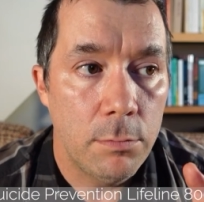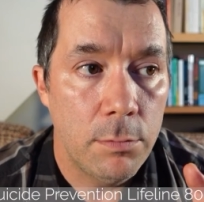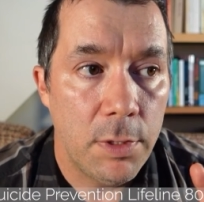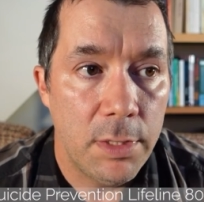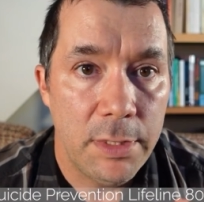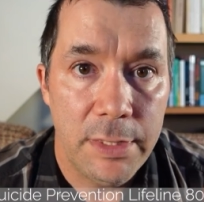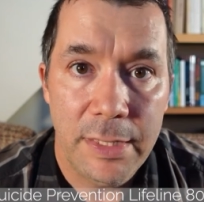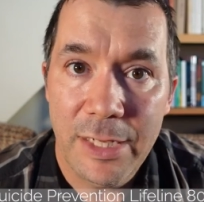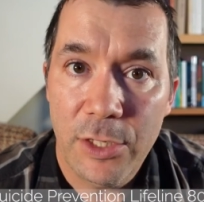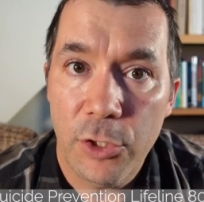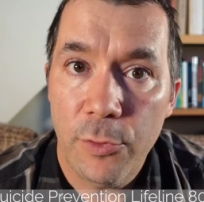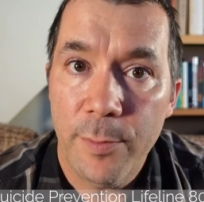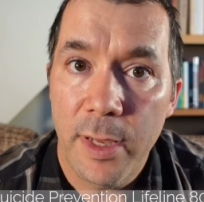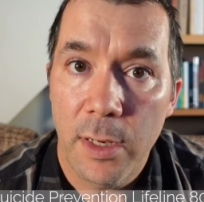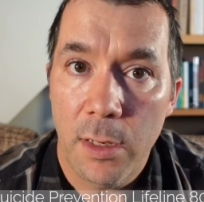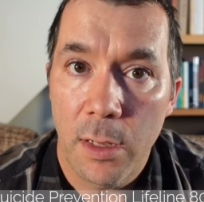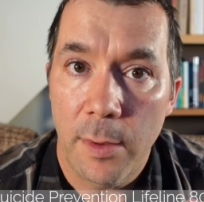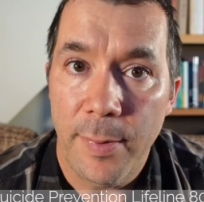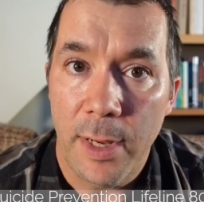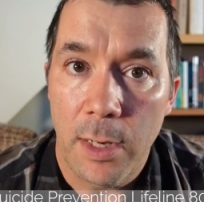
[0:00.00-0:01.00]
a little
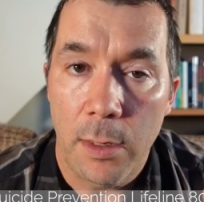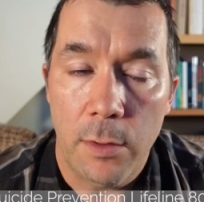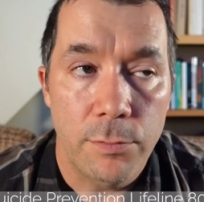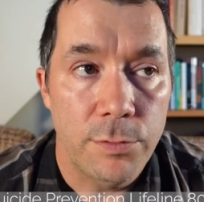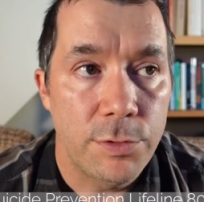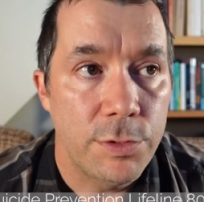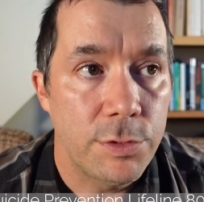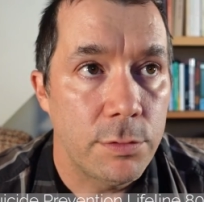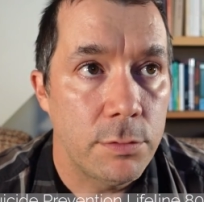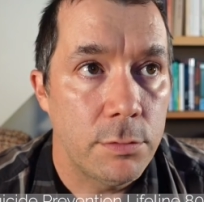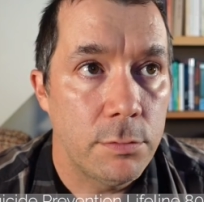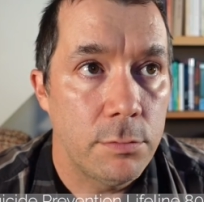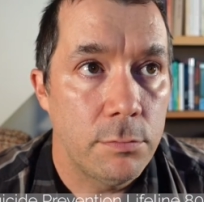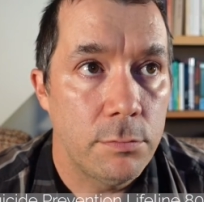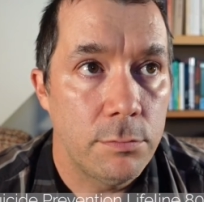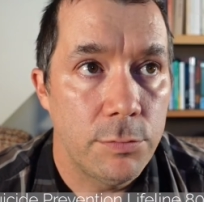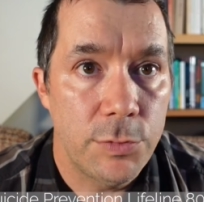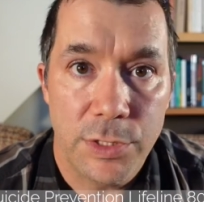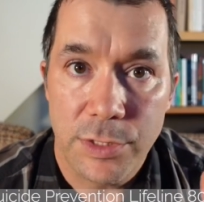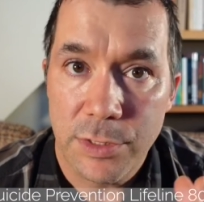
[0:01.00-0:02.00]
bit about
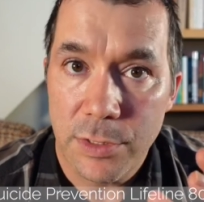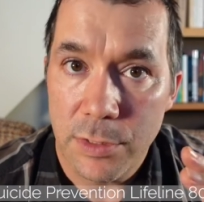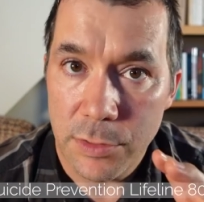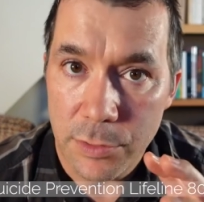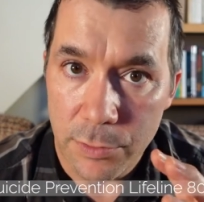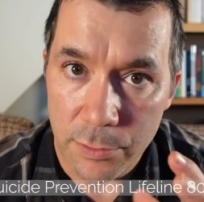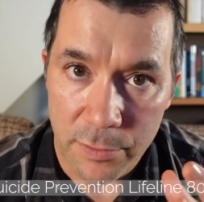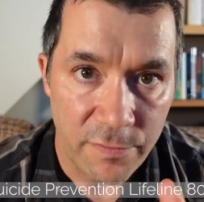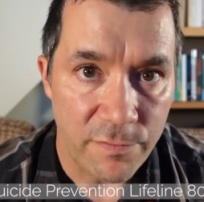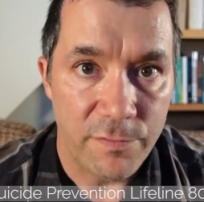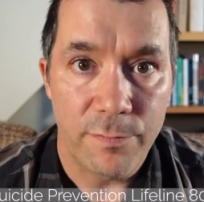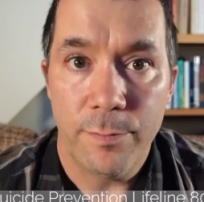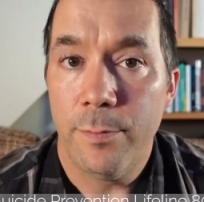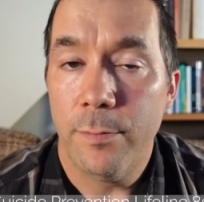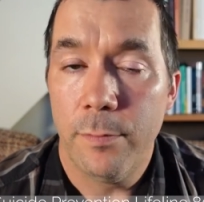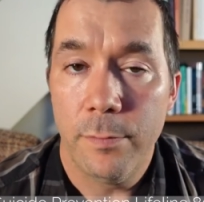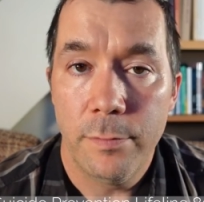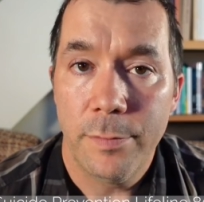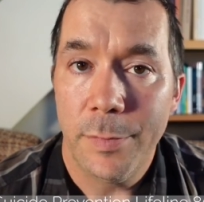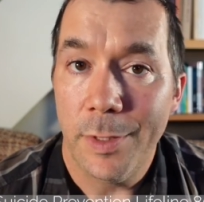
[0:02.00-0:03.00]
just the sort of
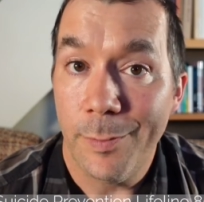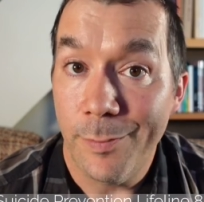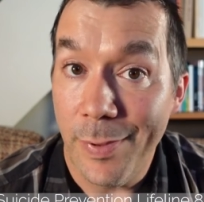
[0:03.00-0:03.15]
the